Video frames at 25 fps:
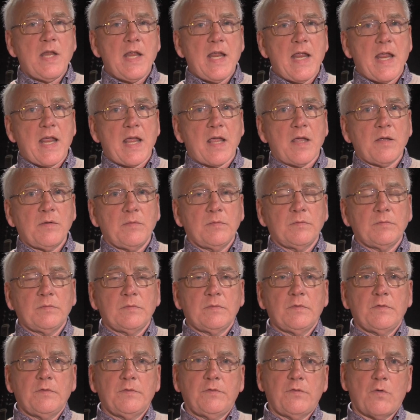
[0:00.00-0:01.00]
hear
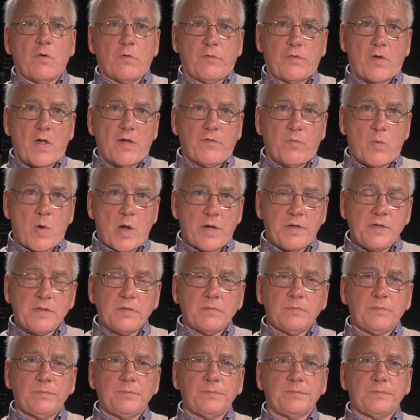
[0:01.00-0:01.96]
451